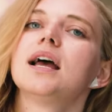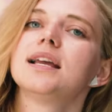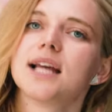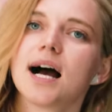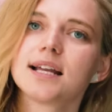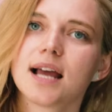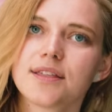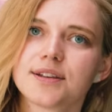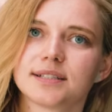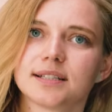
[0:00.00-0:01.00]
AI
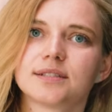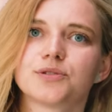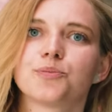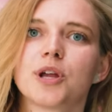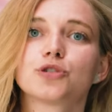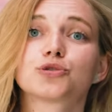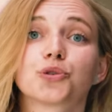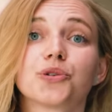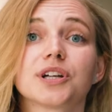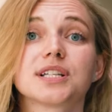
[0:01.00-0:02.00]
ethicists to make
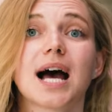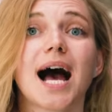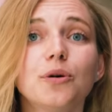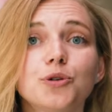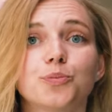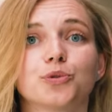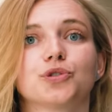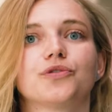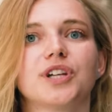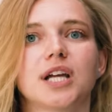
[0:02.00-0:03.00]
sure that
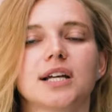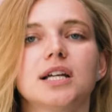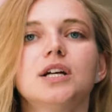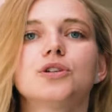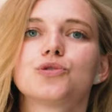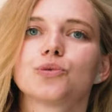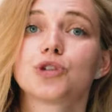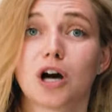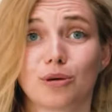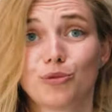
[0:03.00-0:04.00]
outputs of AI
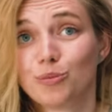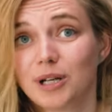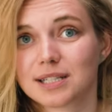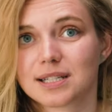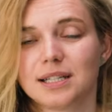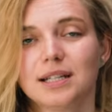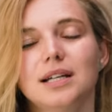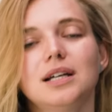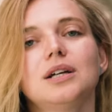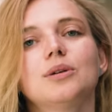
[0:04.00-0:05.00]
don't harm humanity.
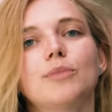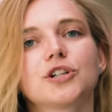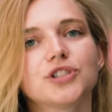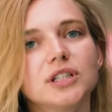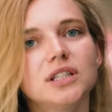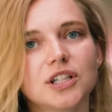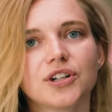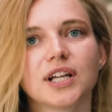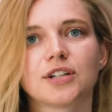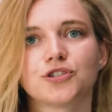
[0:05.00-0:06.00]
Machine
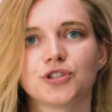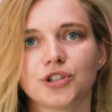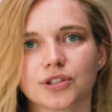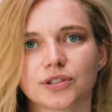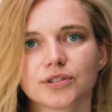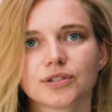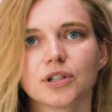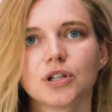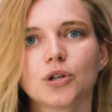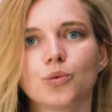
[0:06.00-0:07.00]
learning engineers
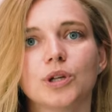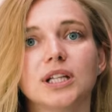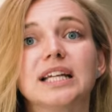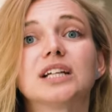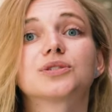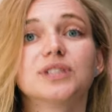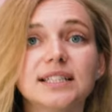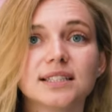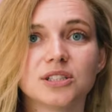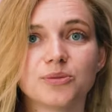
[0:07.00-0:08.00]
will
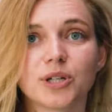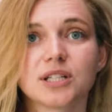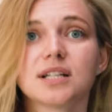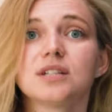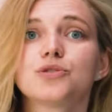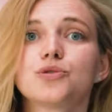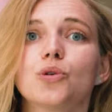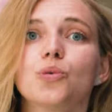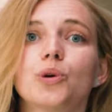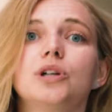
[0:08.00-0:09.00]
increase in demand, and
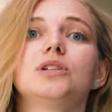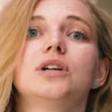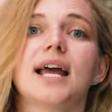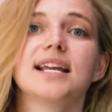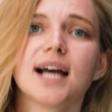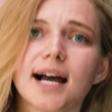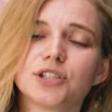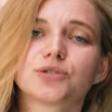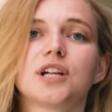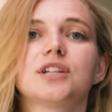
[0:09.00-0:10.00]
so will AI
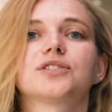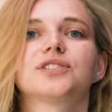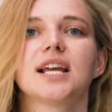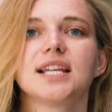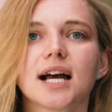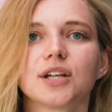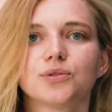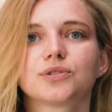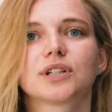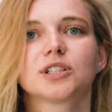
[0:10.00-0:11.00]
trainers, AI
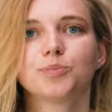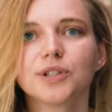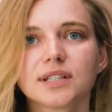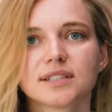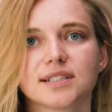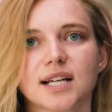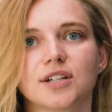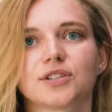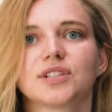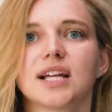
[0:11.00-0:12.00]
user experience
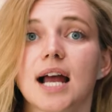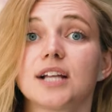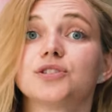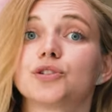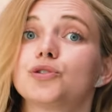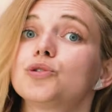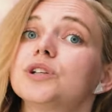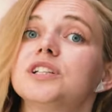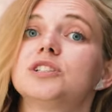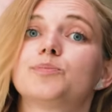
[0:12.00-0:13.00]
designers, AI
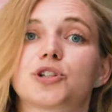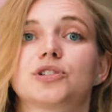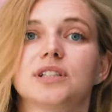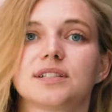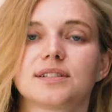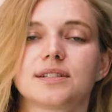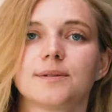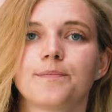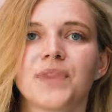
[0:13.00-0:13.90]
security specialists.